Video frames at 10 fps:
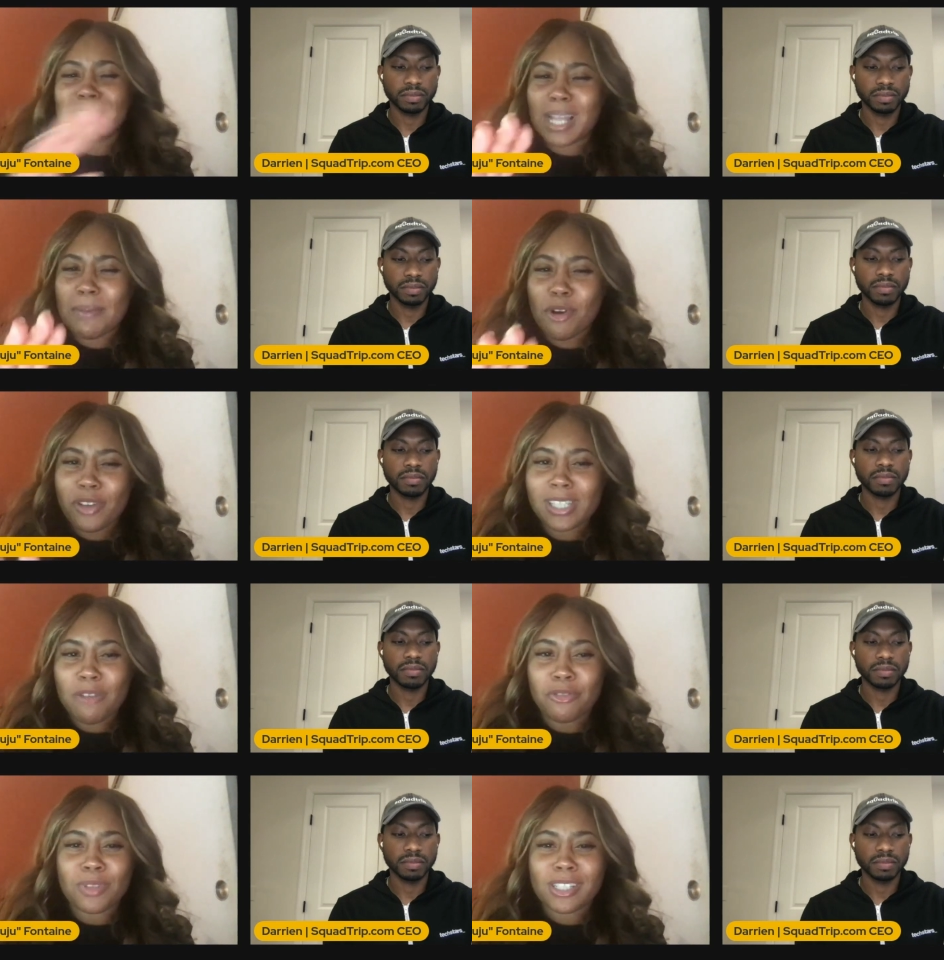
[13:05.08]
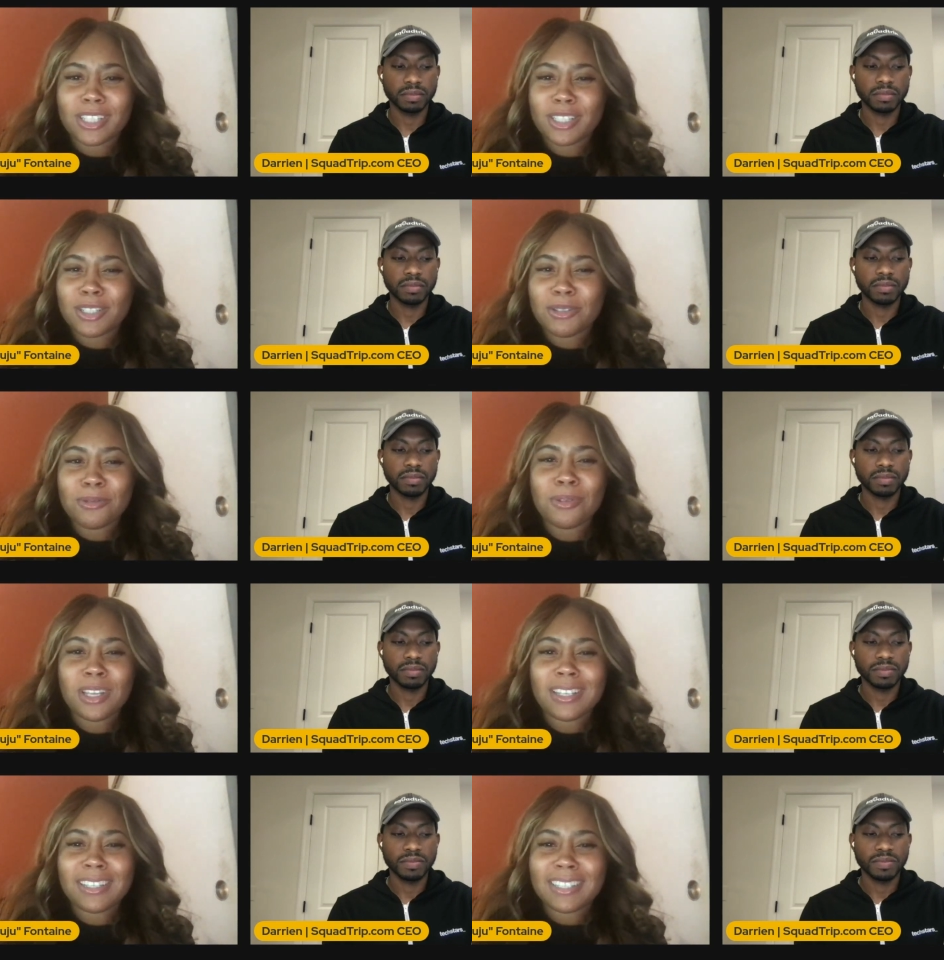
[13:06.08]
Speaker 1: Does that movie sound familiar to you?
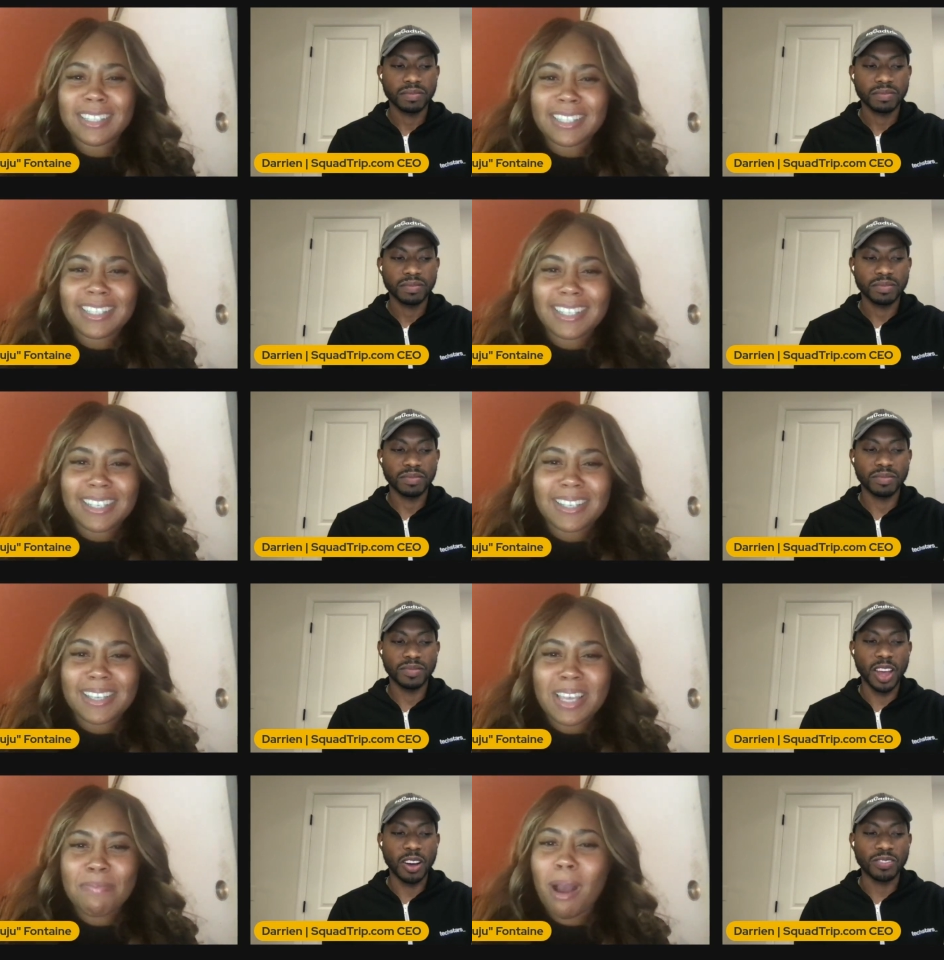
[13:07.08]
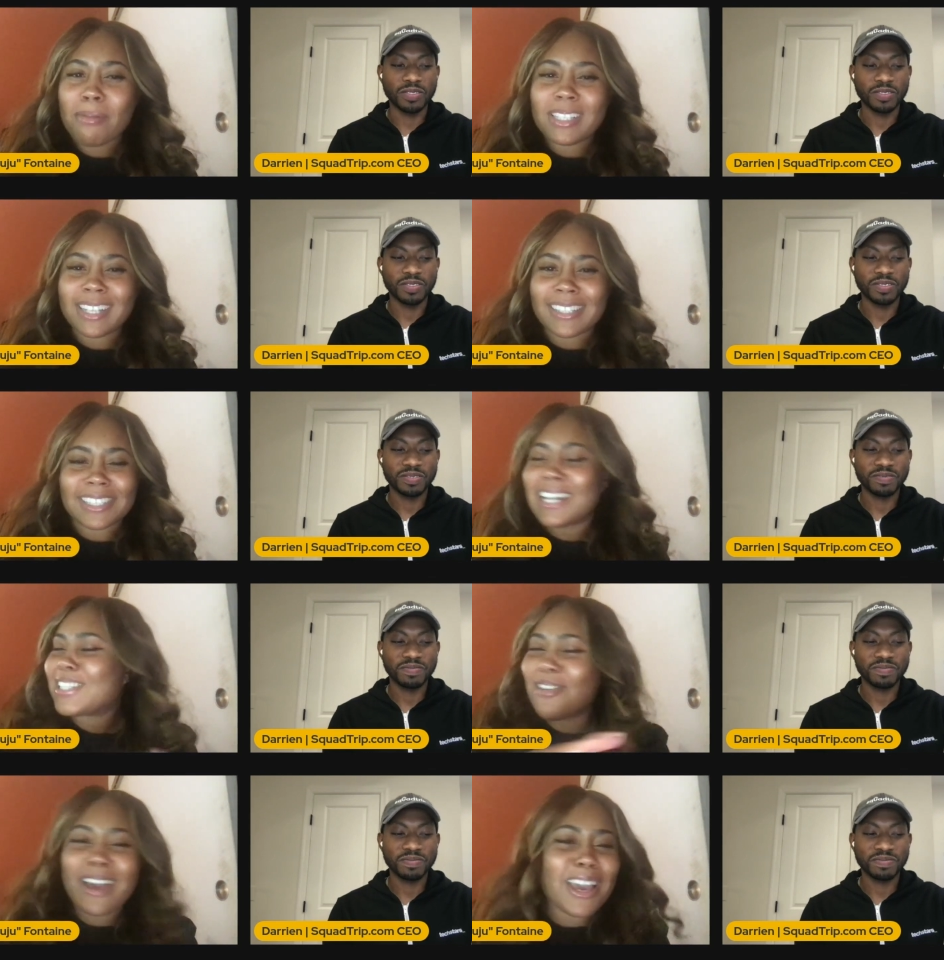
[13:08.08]
No. It doesn't. It's
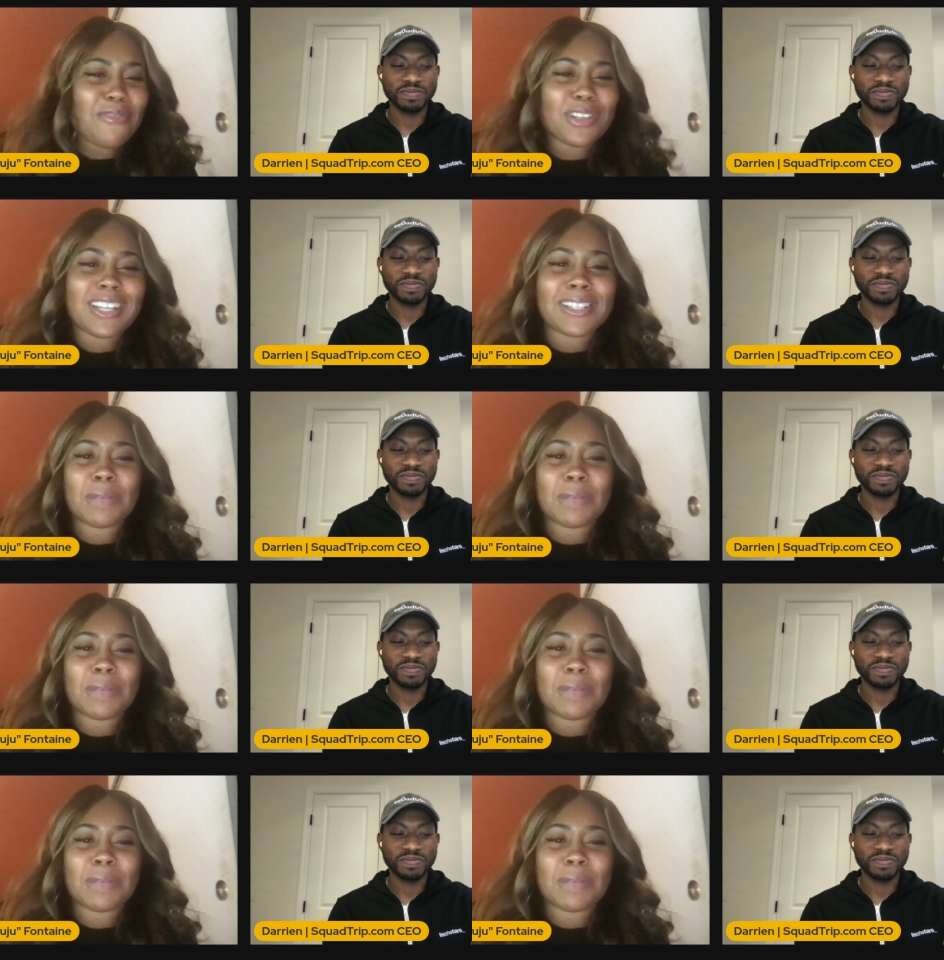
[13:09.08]
okay if it doesn't.